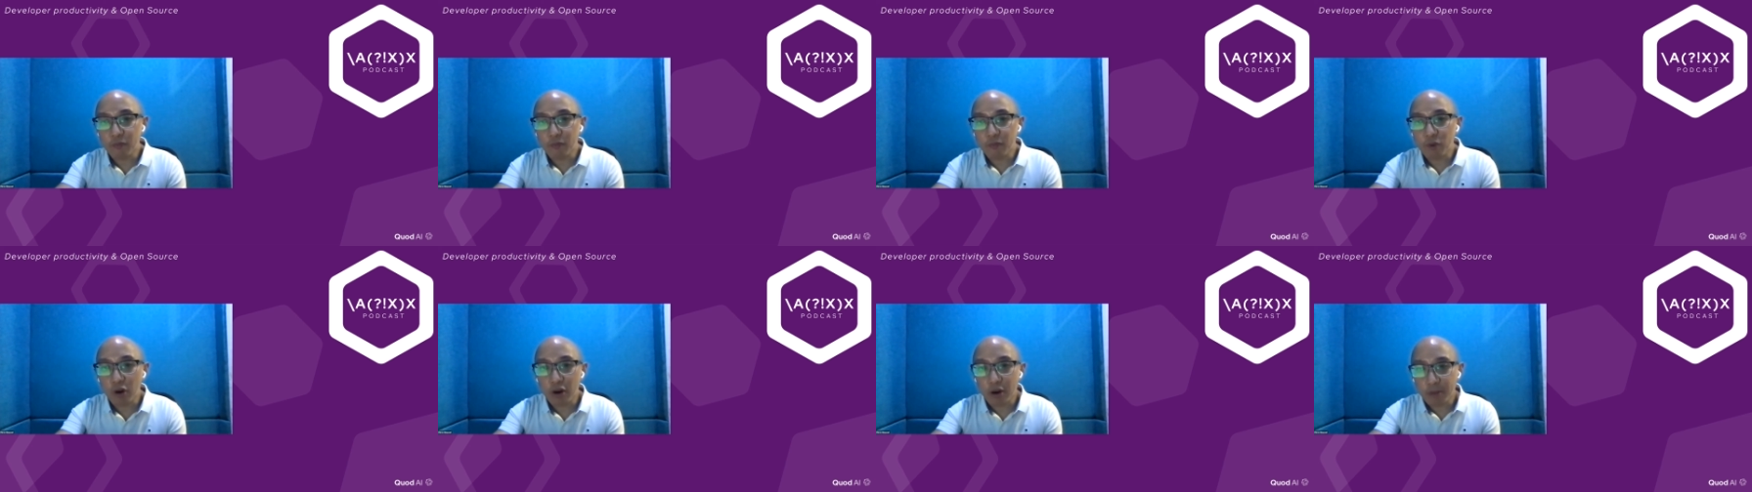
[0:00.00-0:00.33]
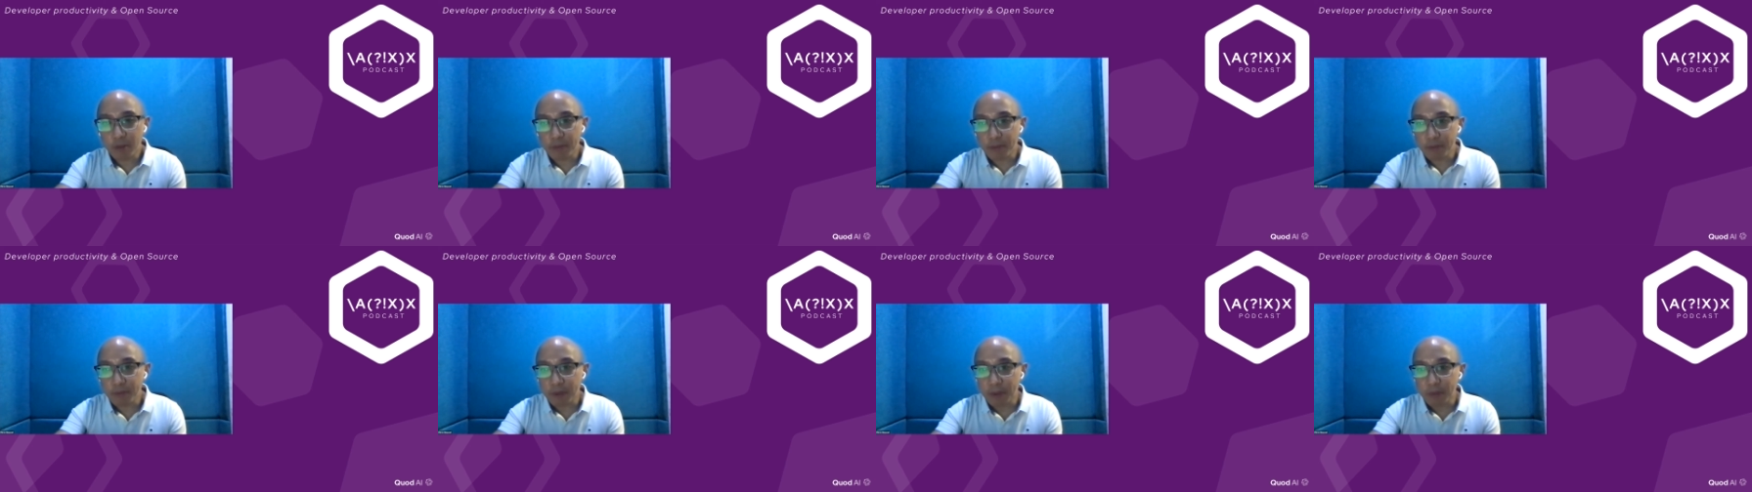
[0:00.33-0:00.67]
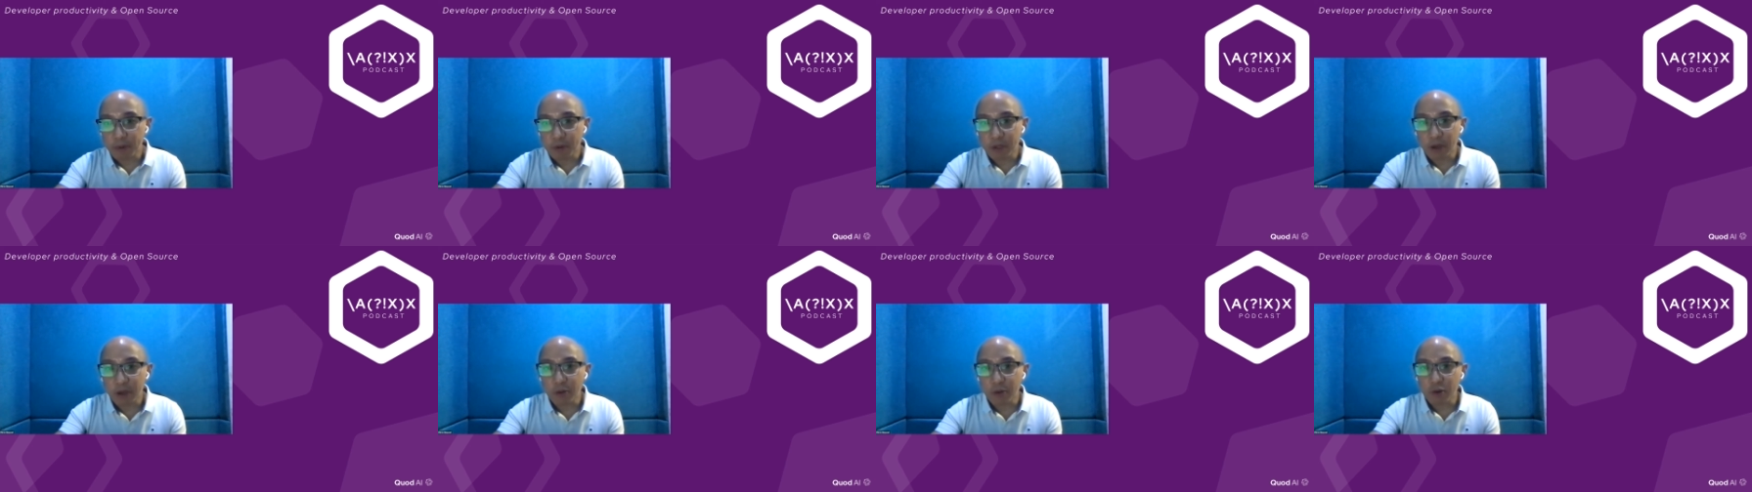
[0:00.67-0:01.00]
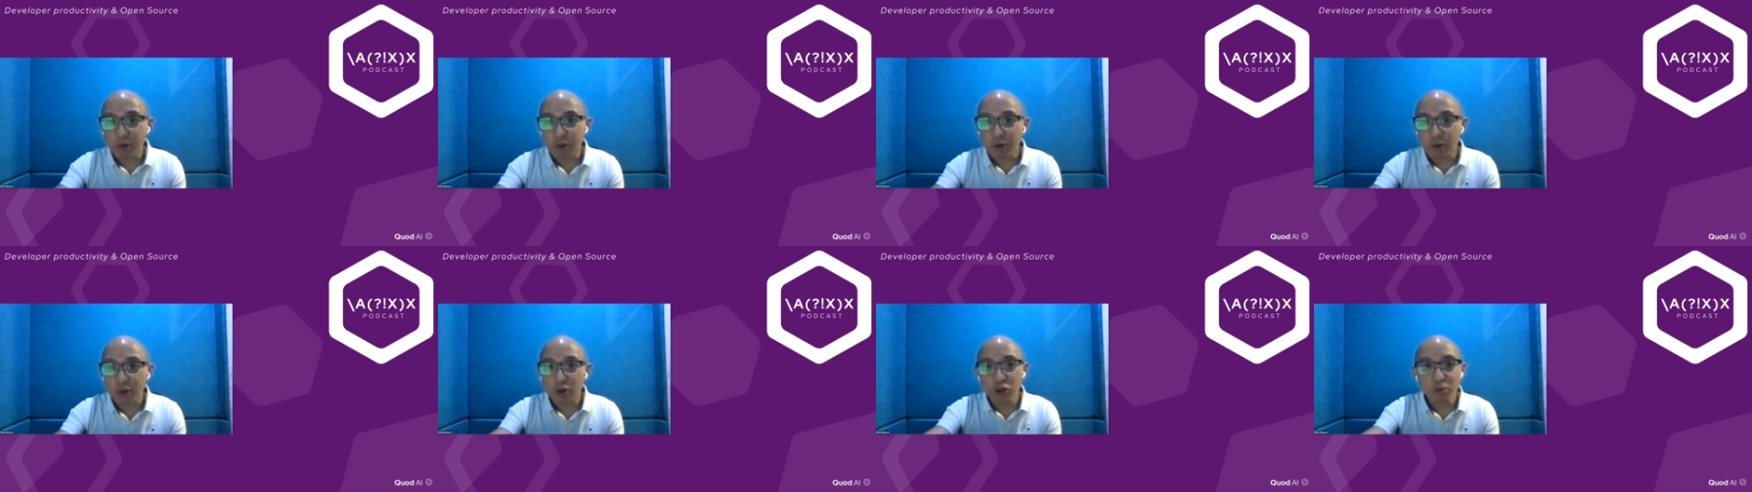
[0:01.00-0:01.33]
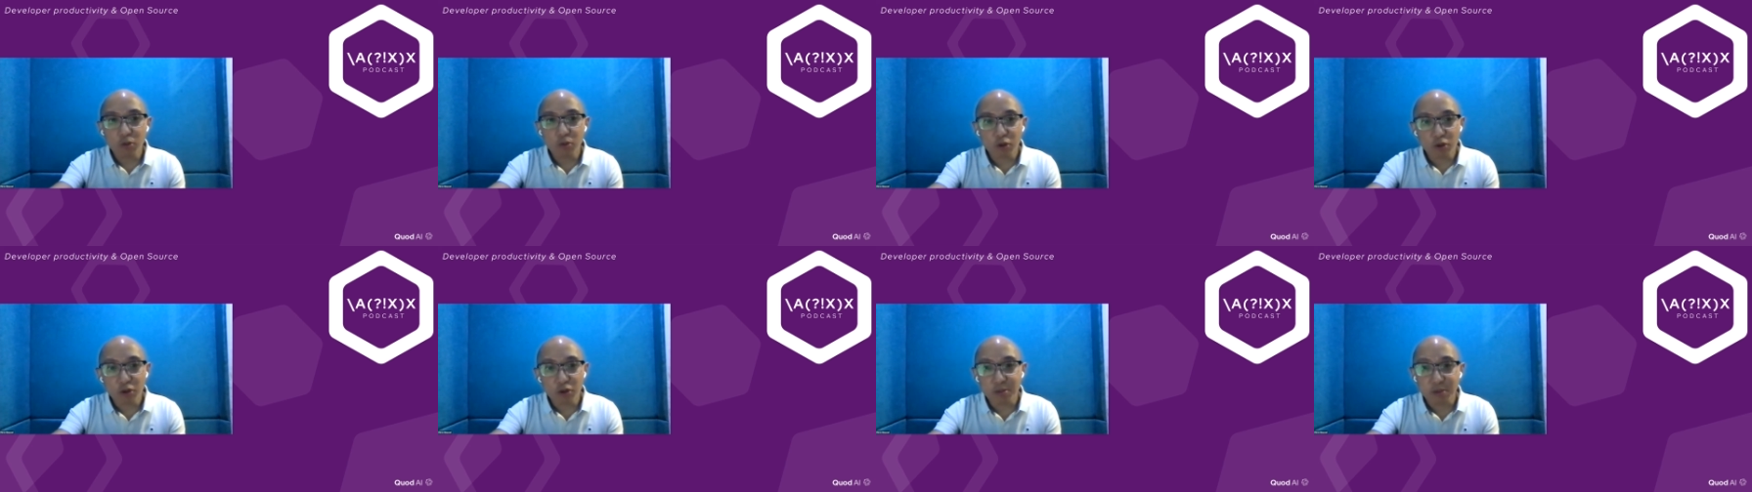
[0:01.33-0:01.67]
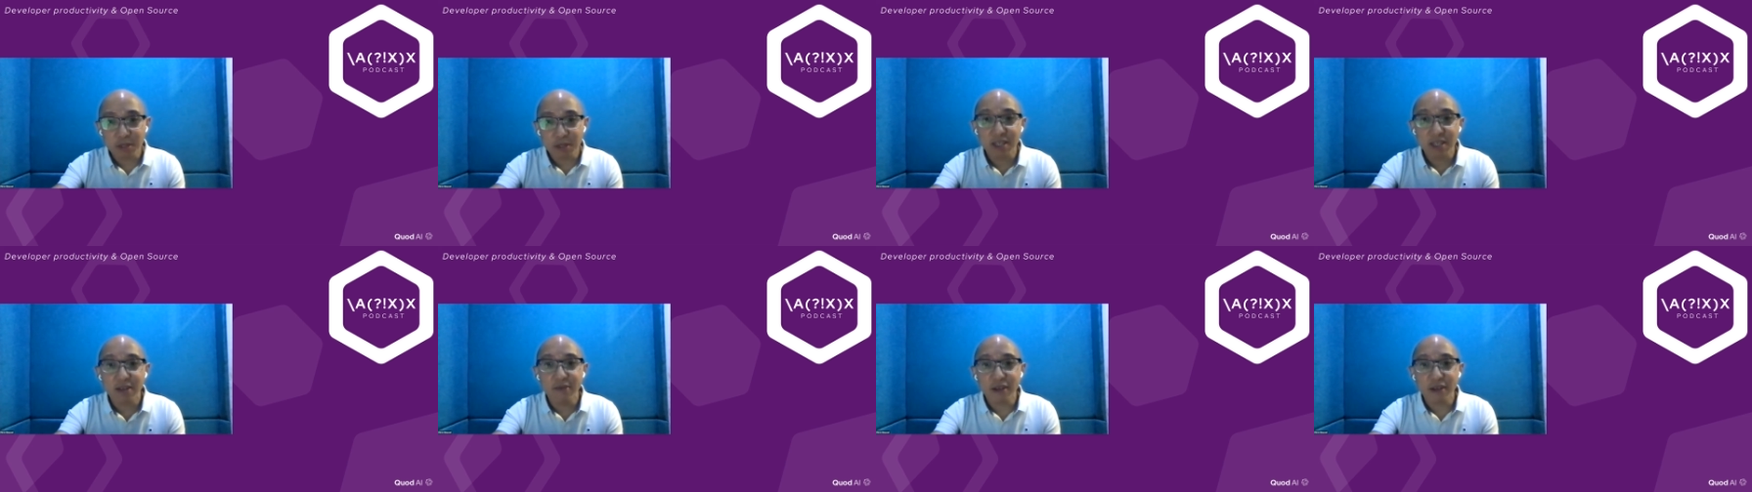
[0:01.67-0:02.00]
for people that would
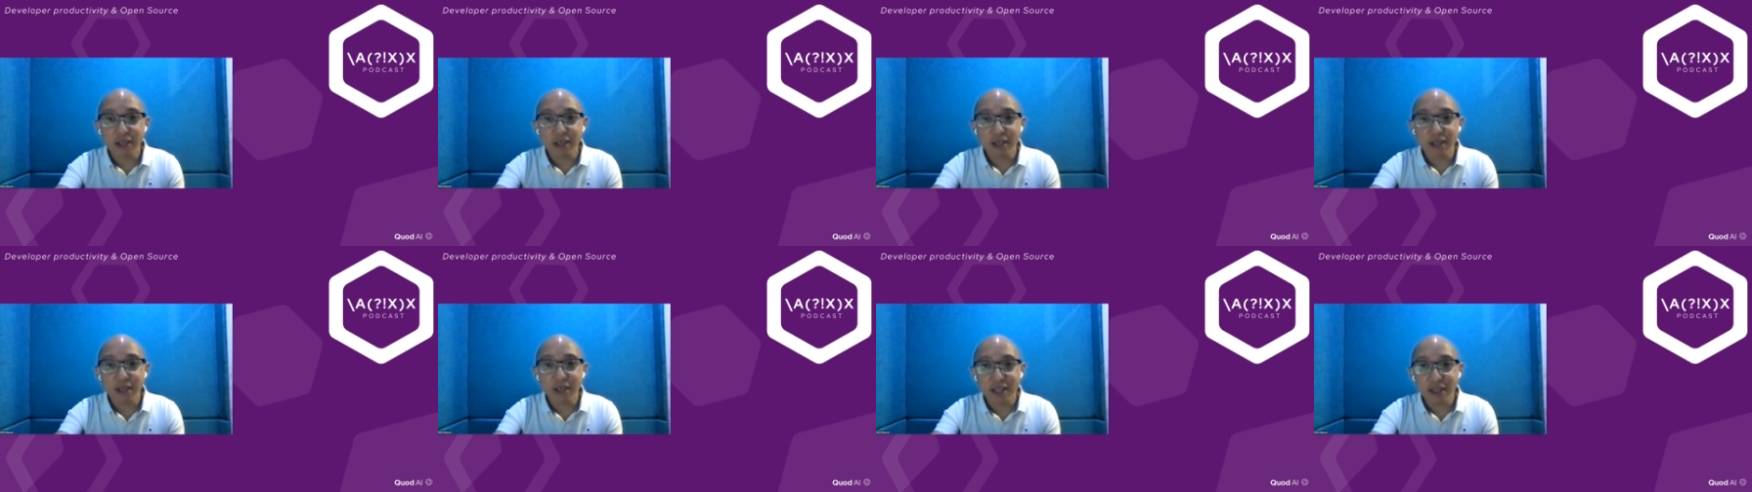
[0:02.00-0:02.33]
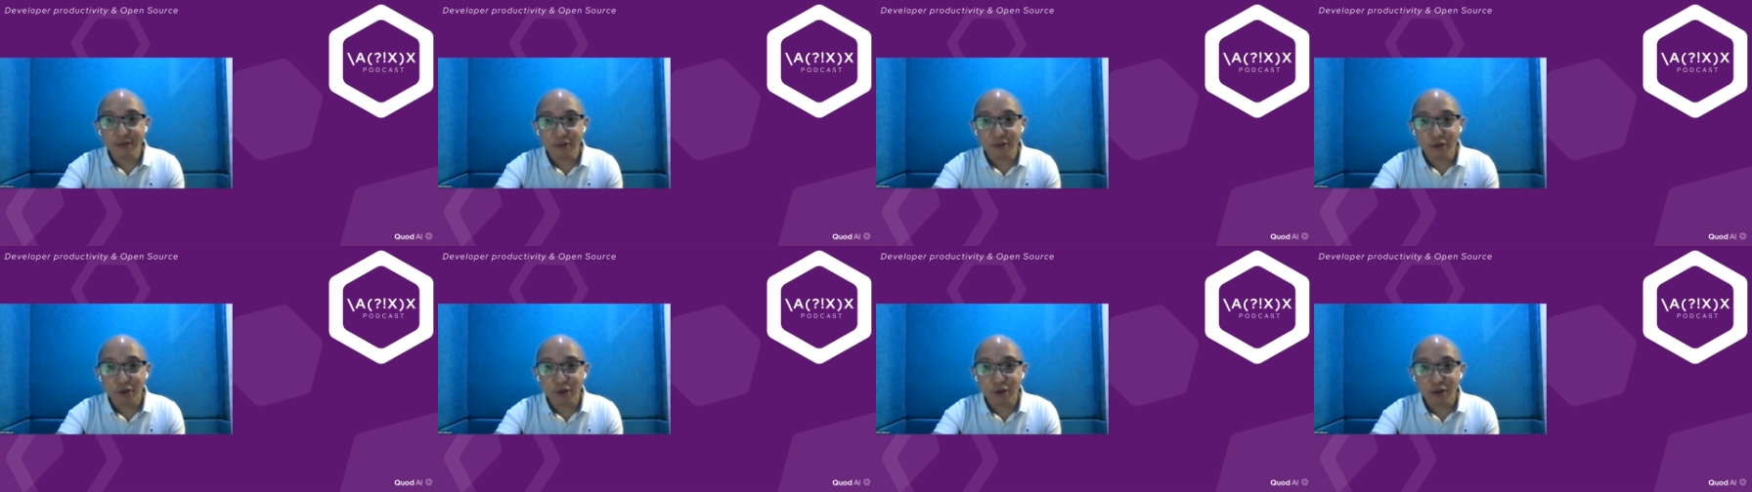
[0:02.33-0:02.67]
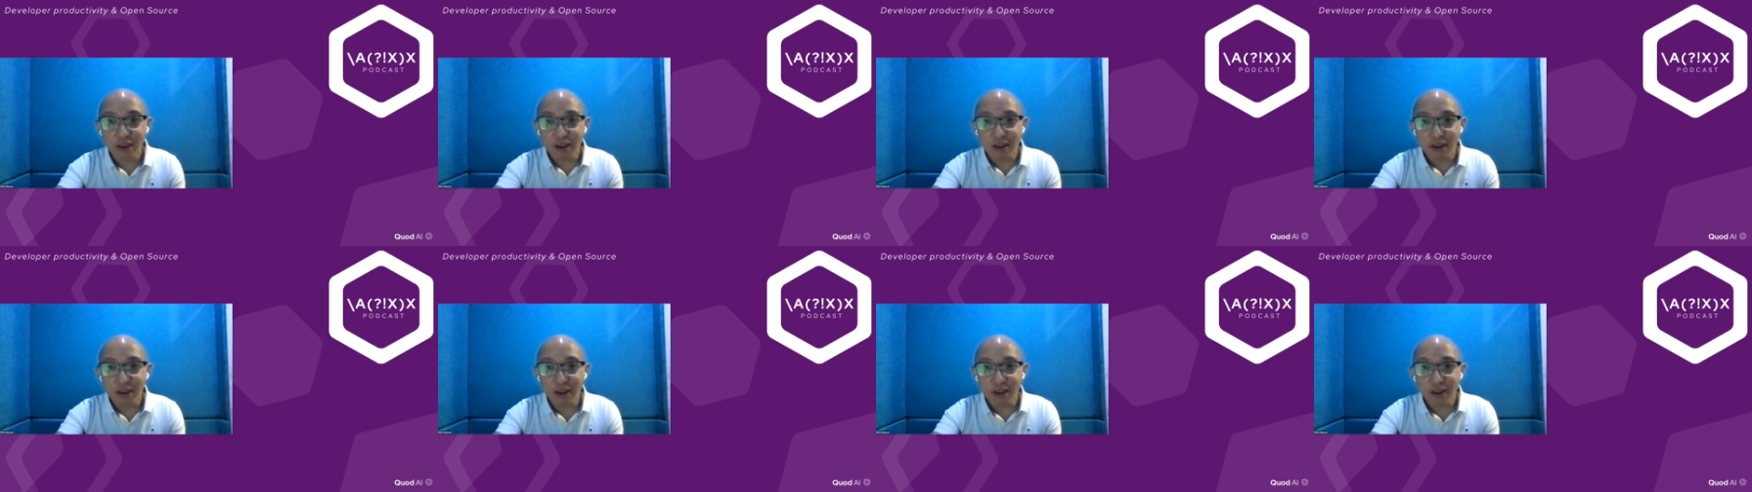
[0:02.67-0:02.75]
contribute specifically